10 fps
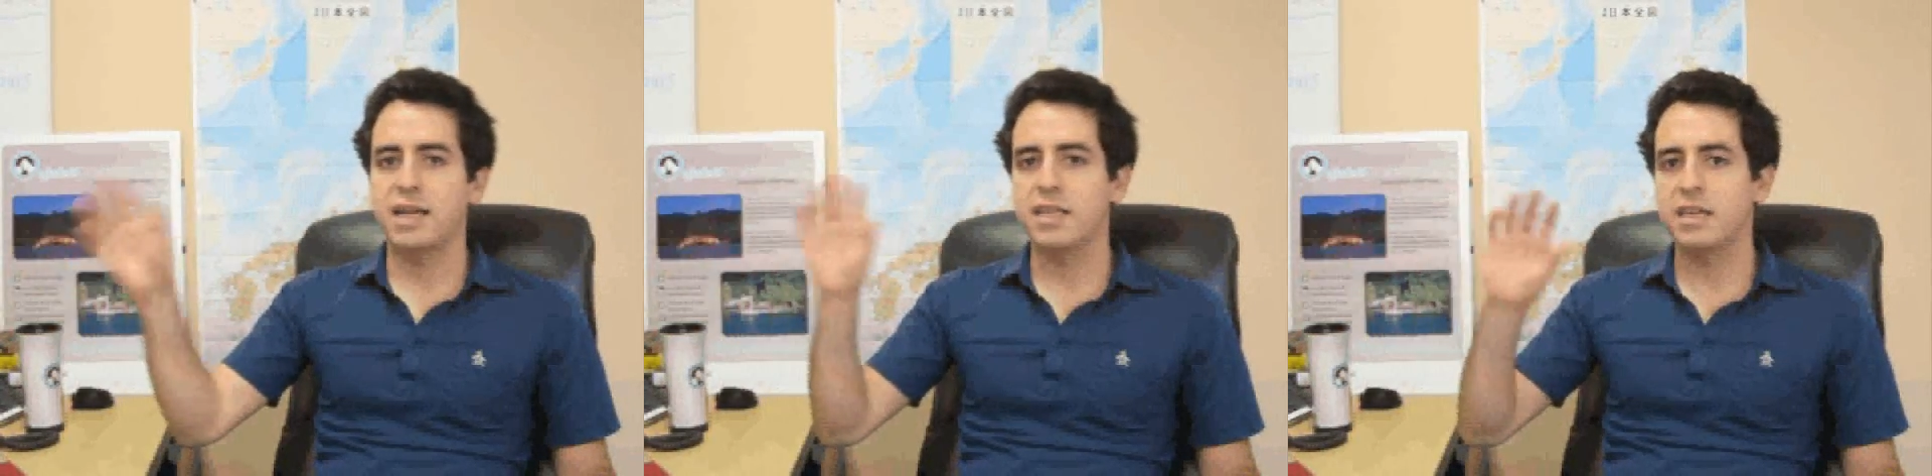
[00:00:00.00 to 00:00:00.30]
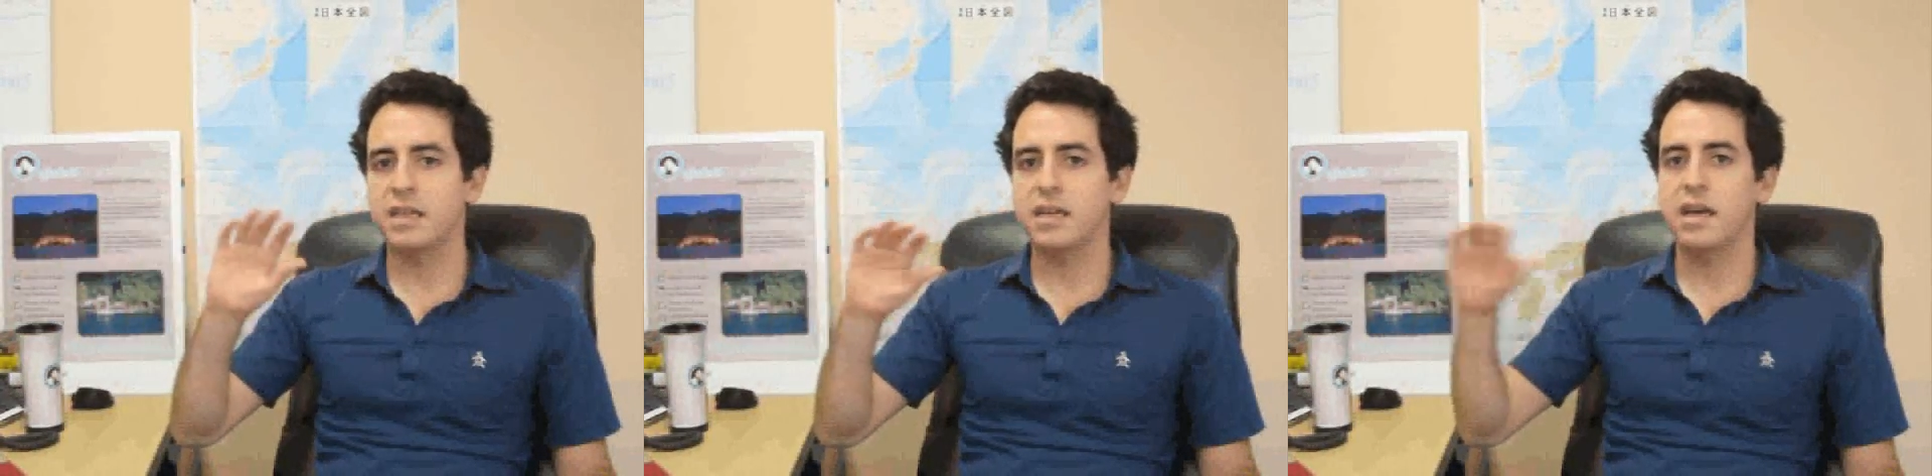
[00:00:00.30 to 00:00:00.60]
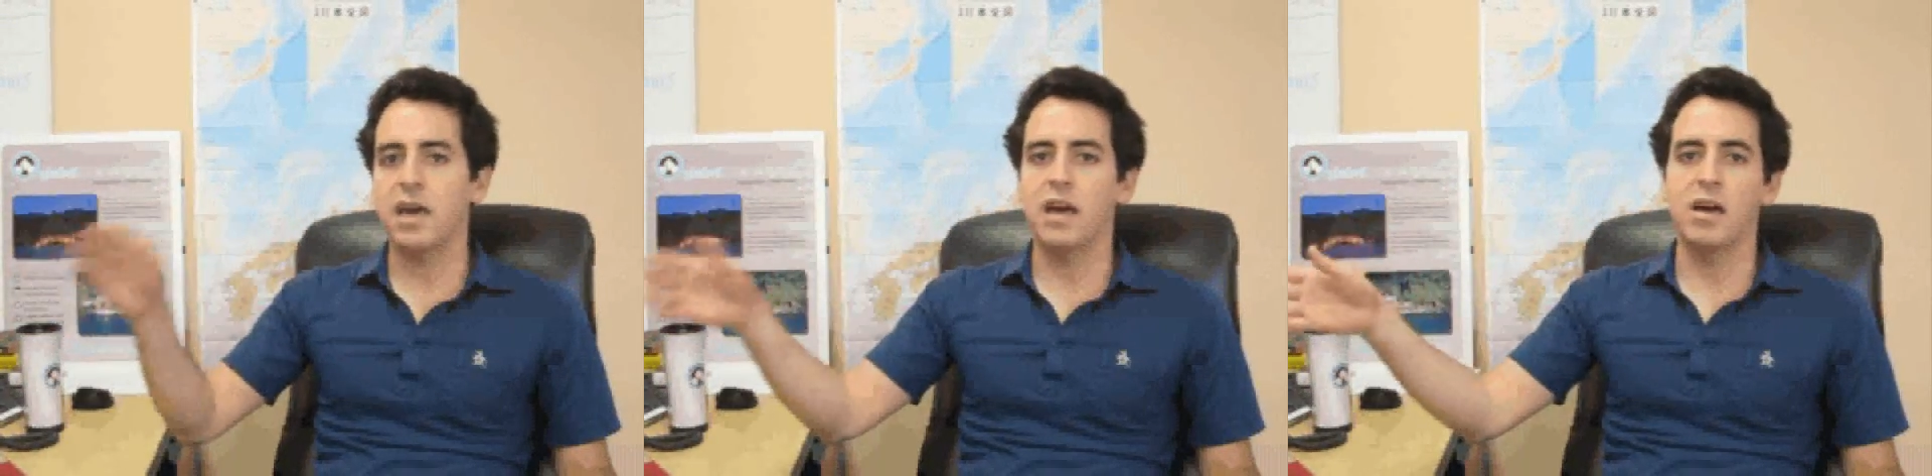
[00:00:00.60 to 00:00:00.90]
Delhi,
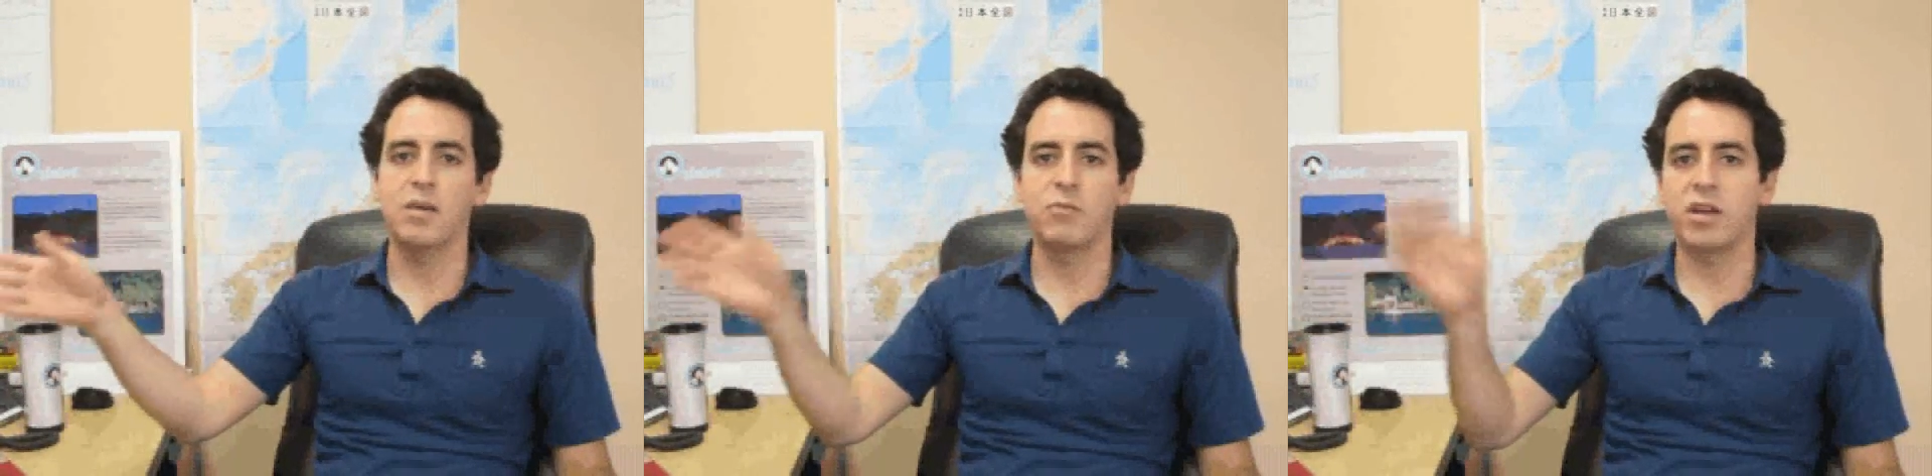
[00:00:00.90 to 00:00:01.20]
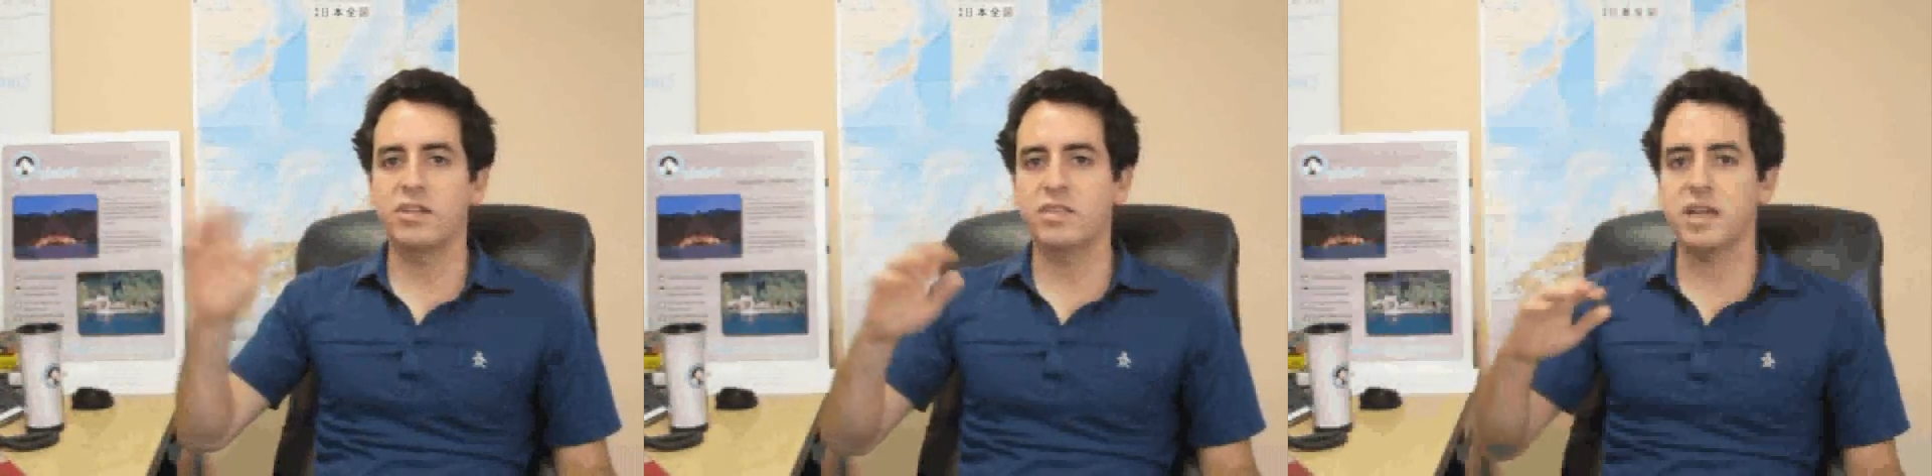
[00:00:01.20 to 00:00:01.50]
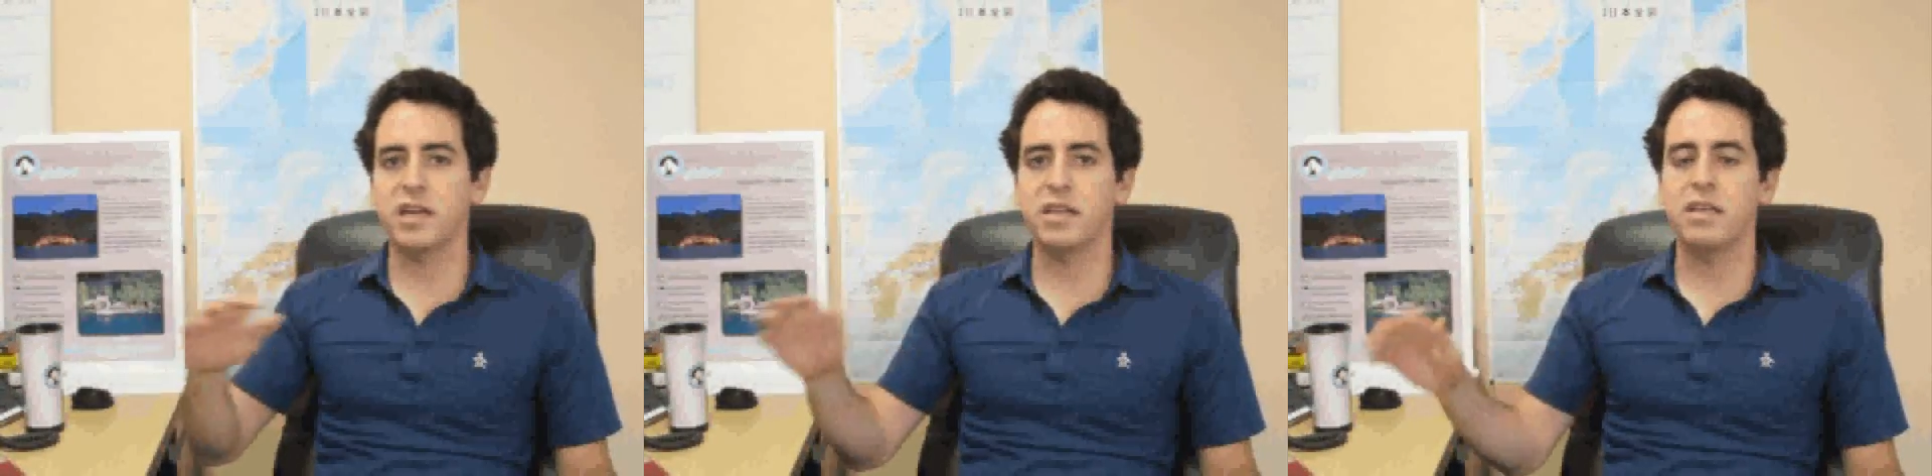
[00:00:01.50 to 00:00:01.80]

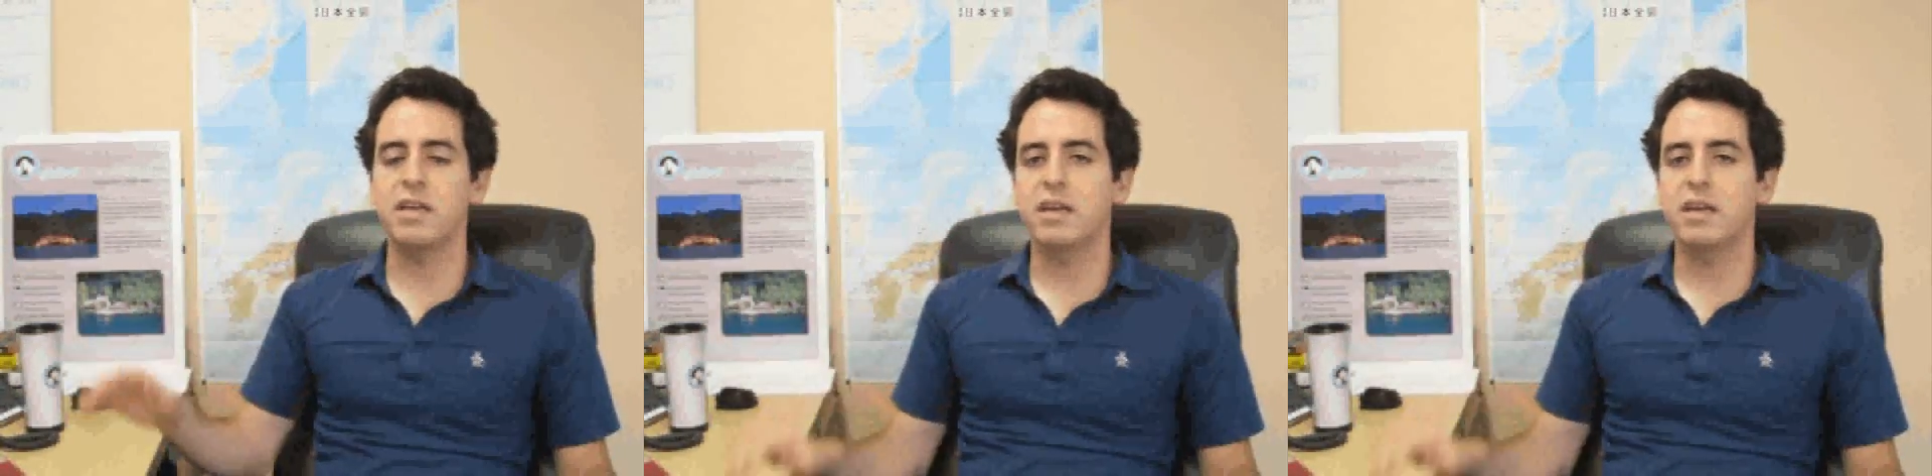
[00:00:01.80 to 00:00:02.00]
Rajasthan,